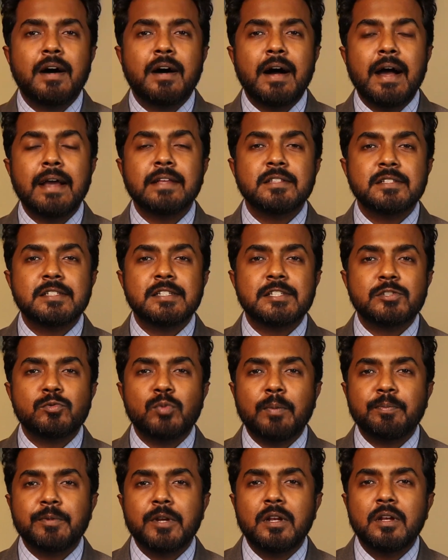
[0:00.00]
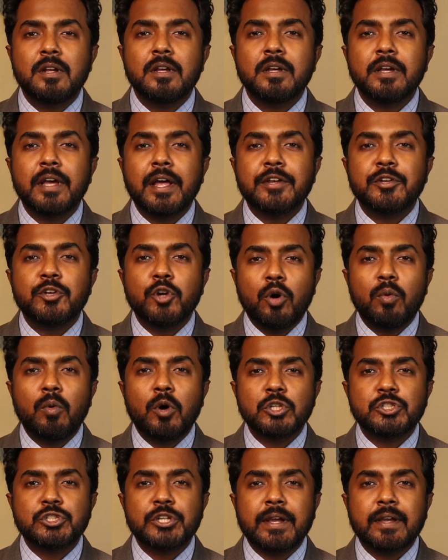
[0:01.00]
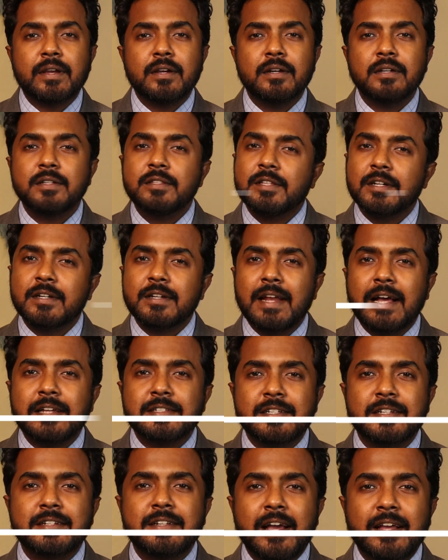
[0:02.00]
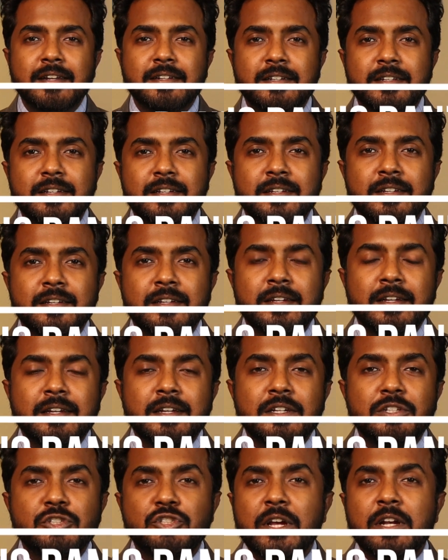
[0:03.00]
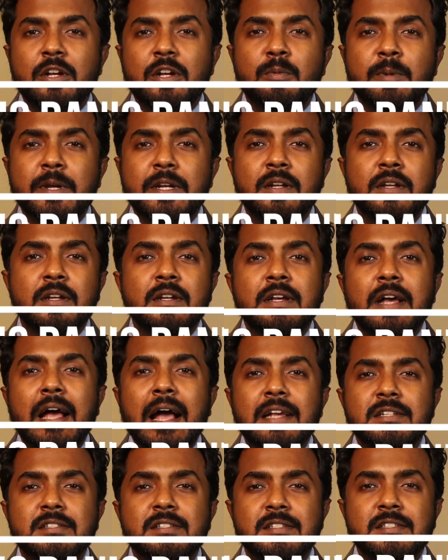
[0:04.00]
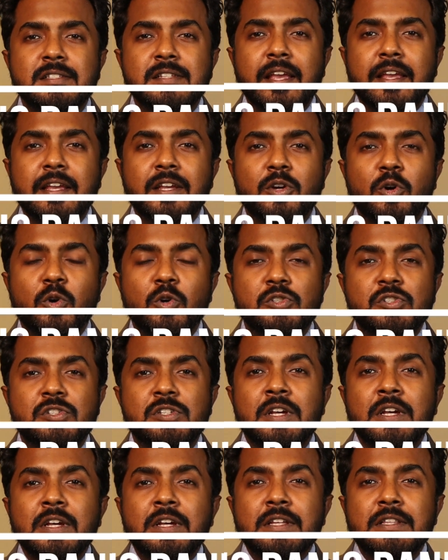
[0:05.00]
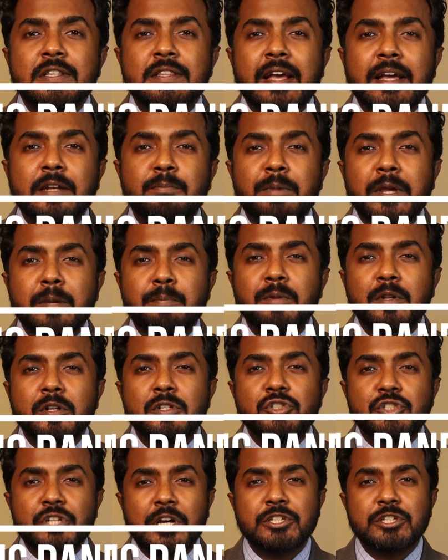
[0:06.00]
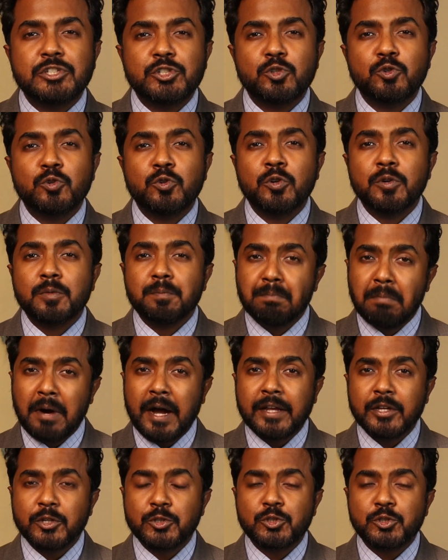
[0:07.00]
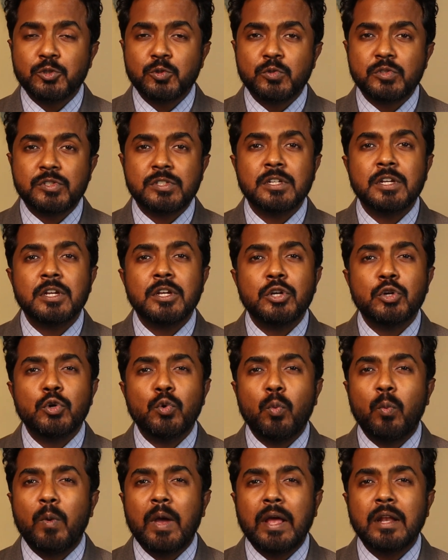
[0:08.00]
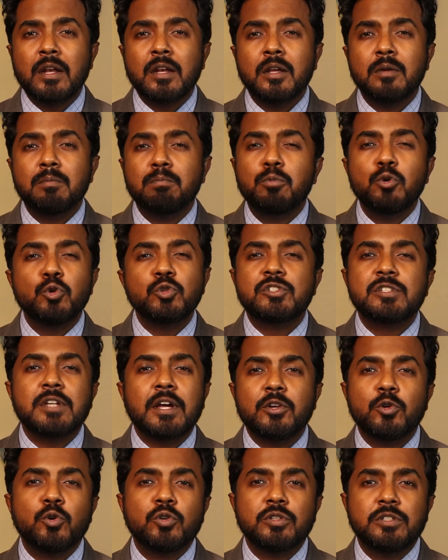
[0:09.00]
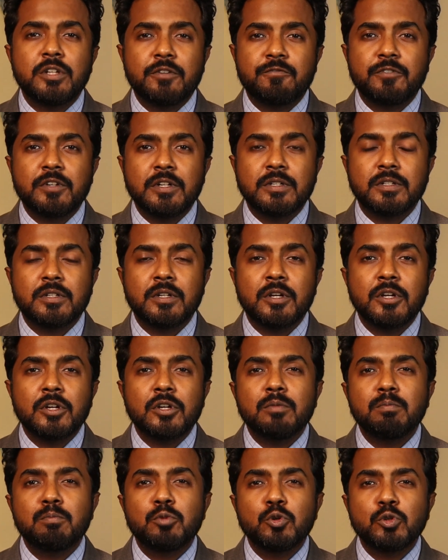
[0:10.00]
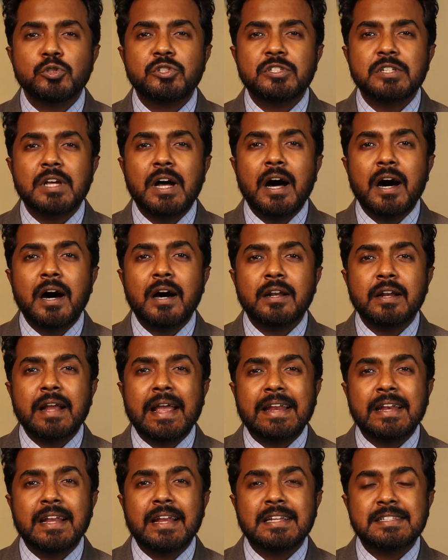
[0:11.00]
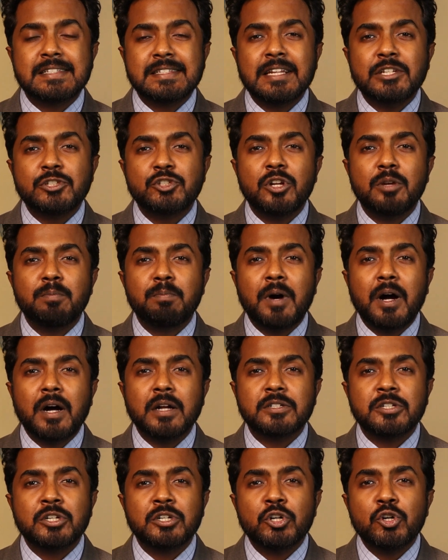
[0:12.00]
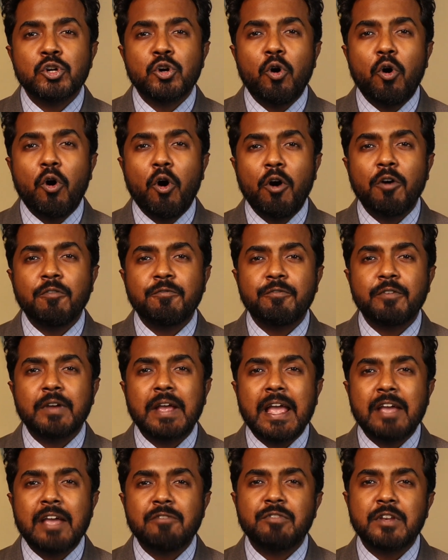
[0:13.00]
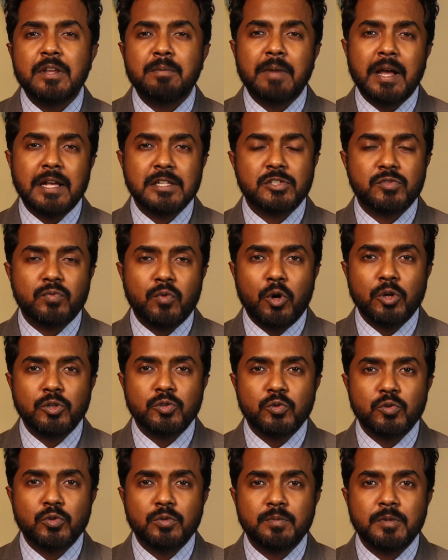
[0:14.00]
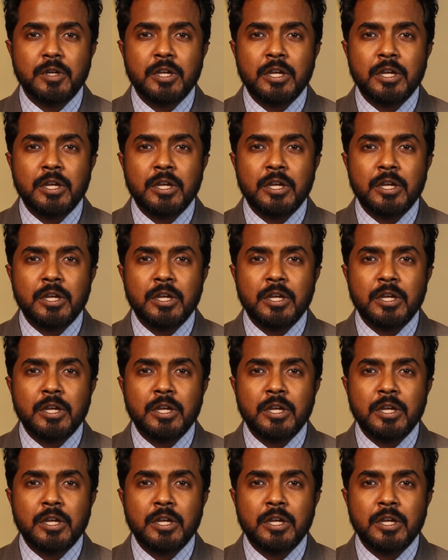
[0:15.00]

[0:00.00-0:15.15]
Hi, this is Swapnil and you're watching The Classic Dandy. Gentlemen, as the saying goes, that people judge you by your shoes? Well, boots are no different. Boots are an essential part of every man's wardrobe.